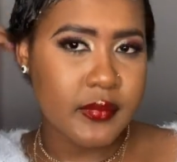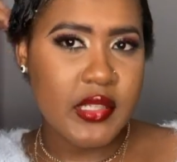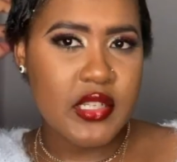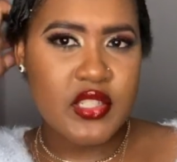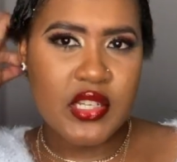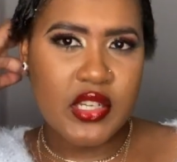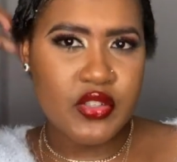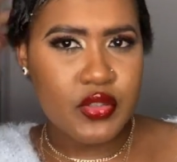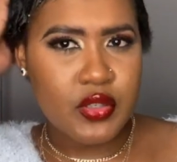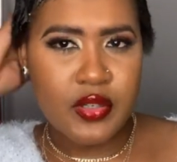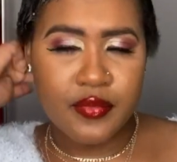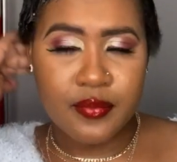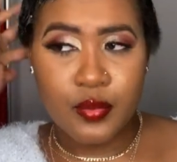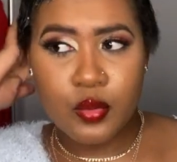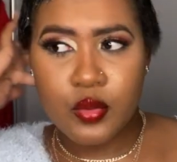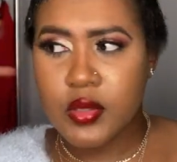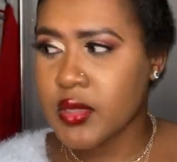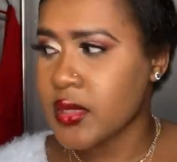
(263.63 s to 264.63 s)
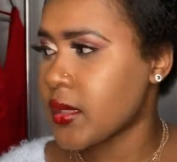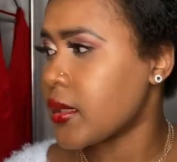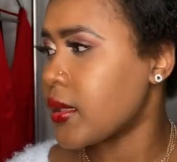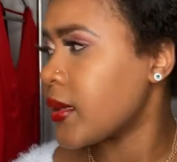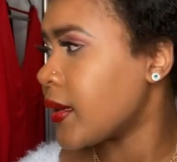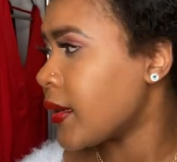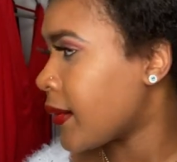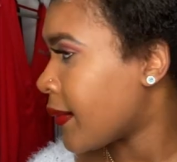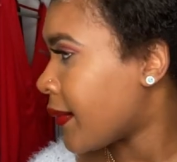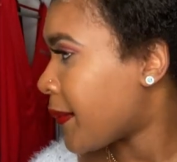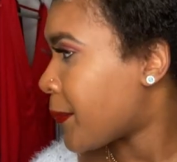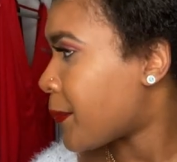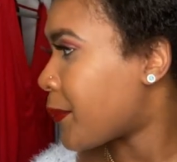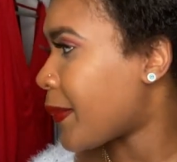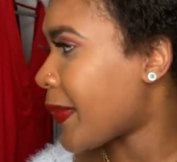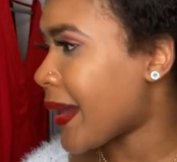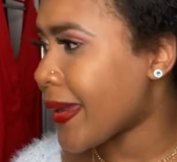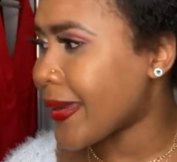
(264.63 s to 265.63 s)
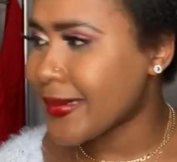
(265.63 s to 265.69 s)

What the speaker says: I should have brought my